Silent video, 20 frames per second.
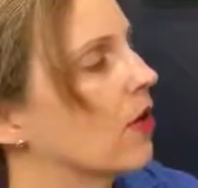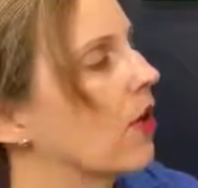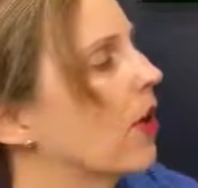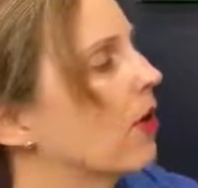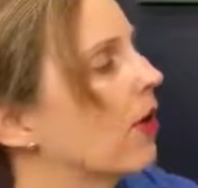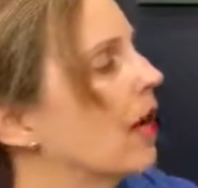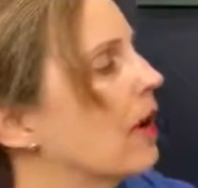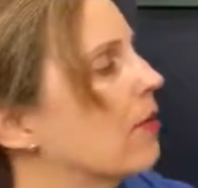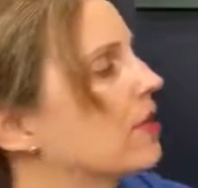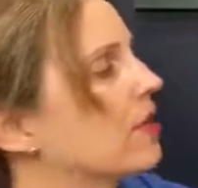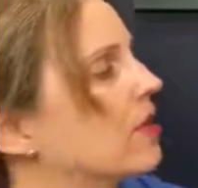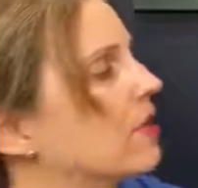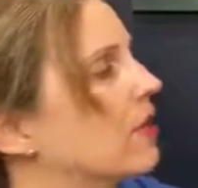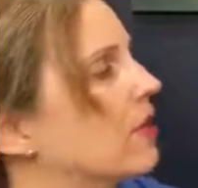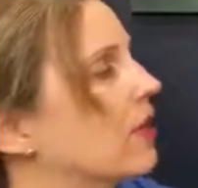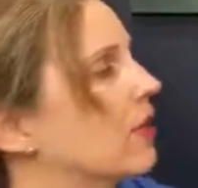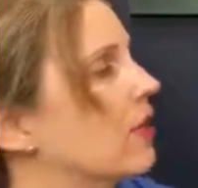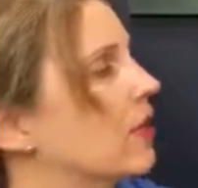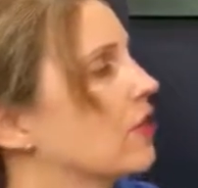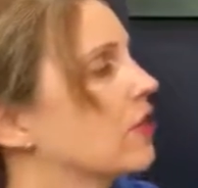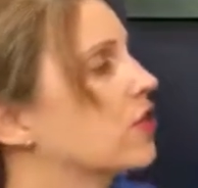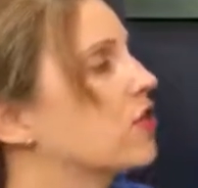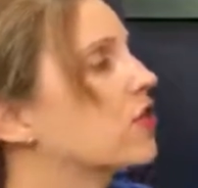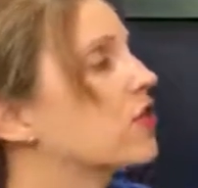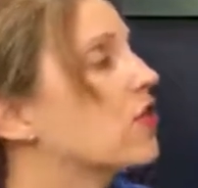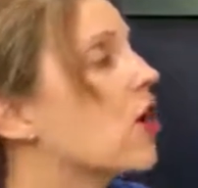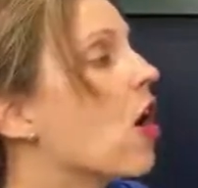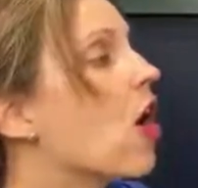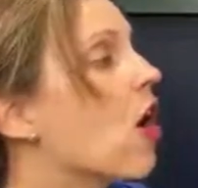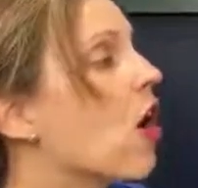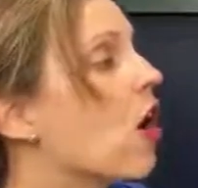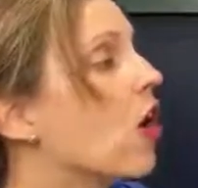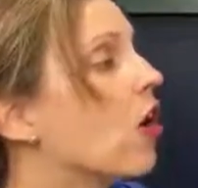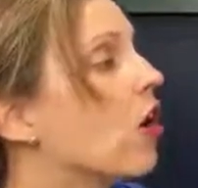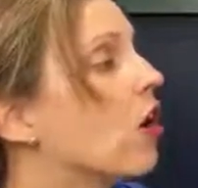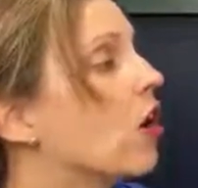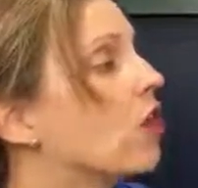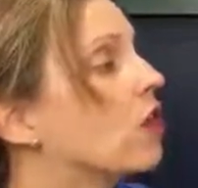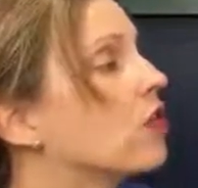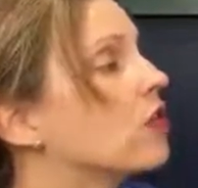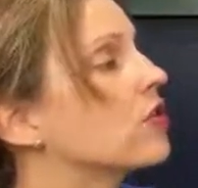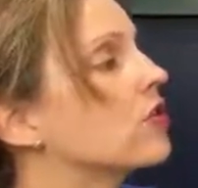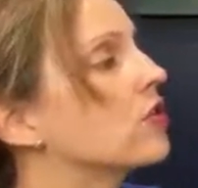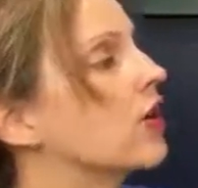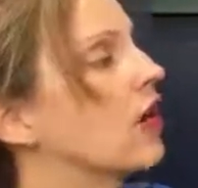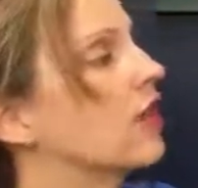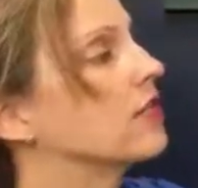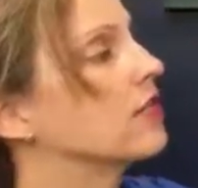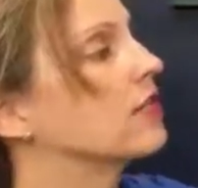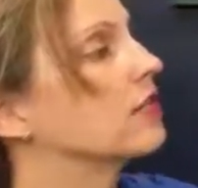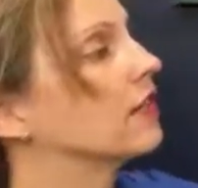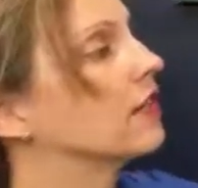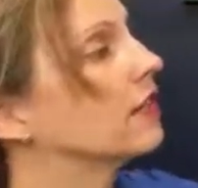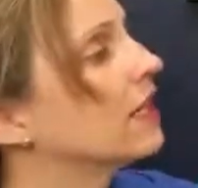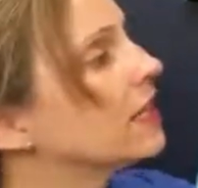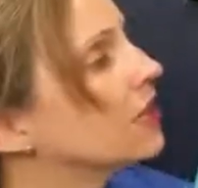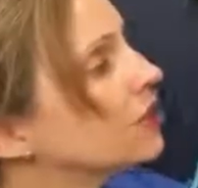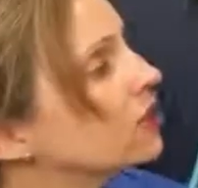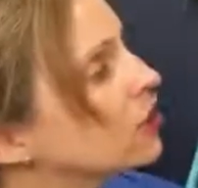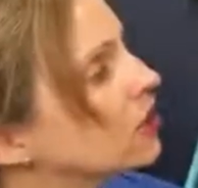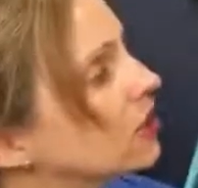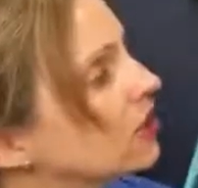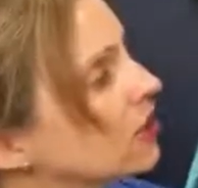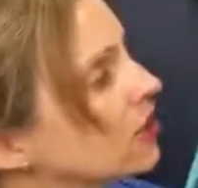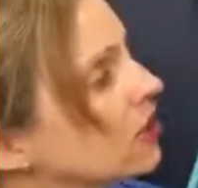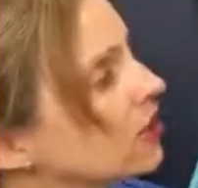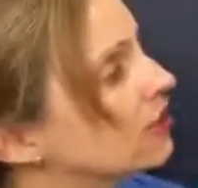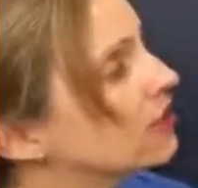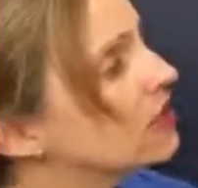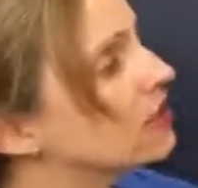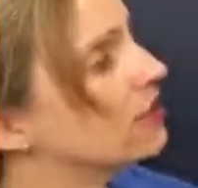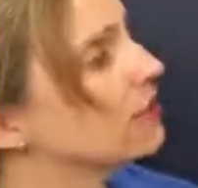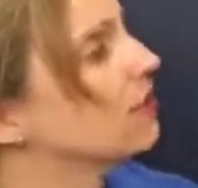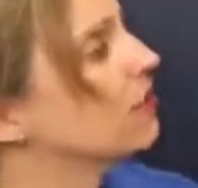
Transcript: so our atmosphere, there's stars, constellations,